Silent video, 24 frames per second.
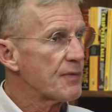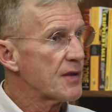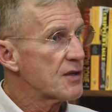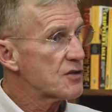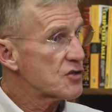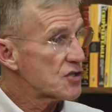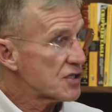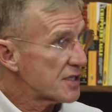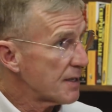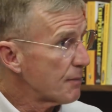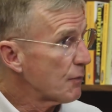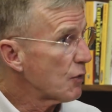
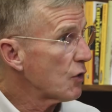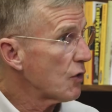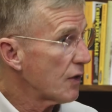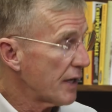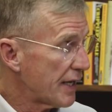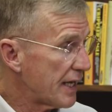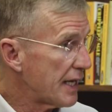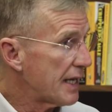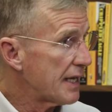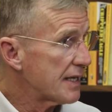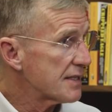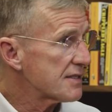
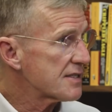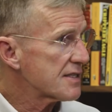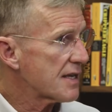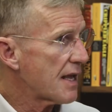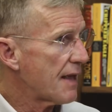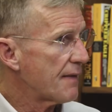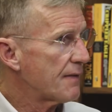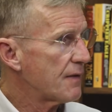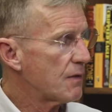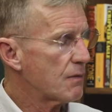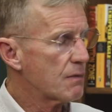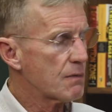Similarly,
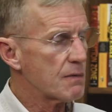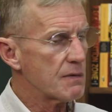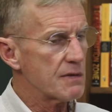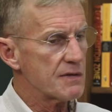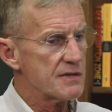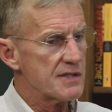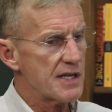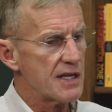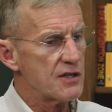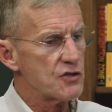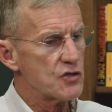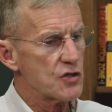inside the
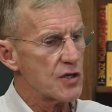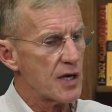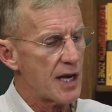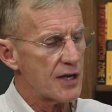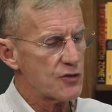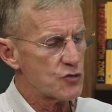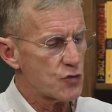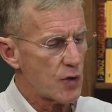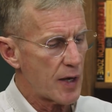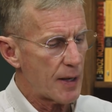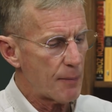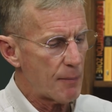organization, I
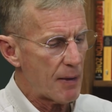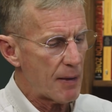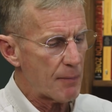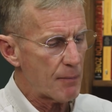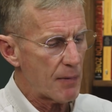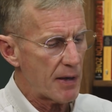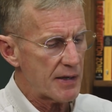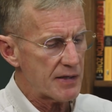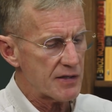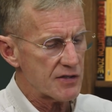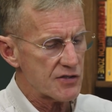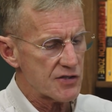try to make
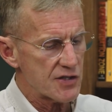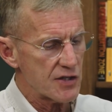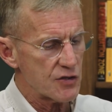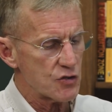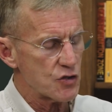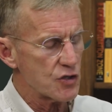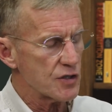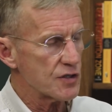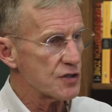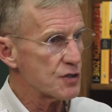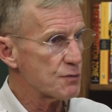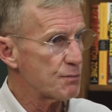my
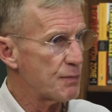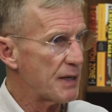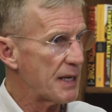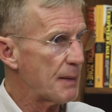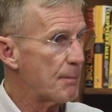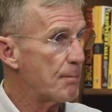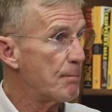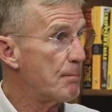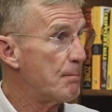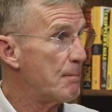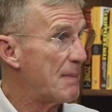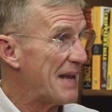decisions be
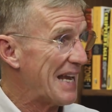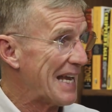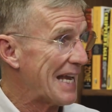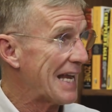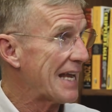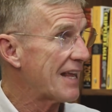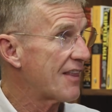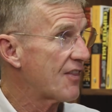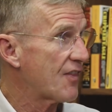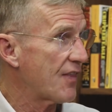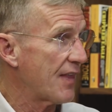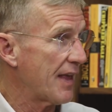
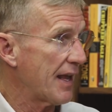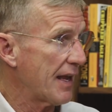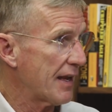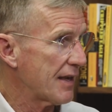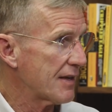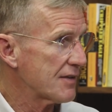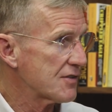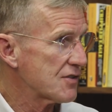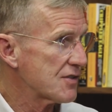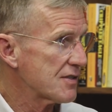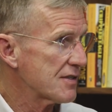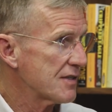big
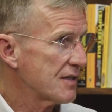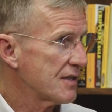things.